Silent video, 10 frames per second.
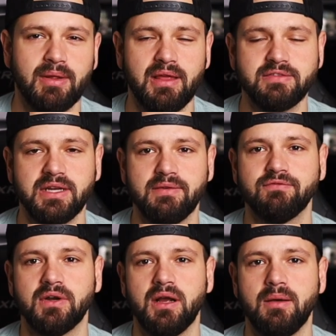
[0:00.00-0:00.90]
I left it up
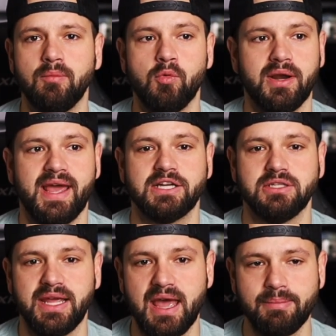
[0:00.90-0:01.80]
from what
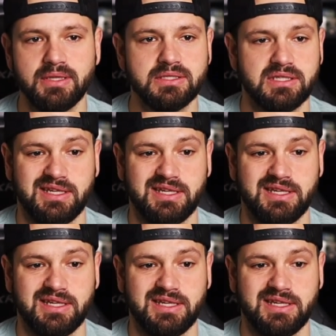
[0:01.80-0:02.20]
actually happens.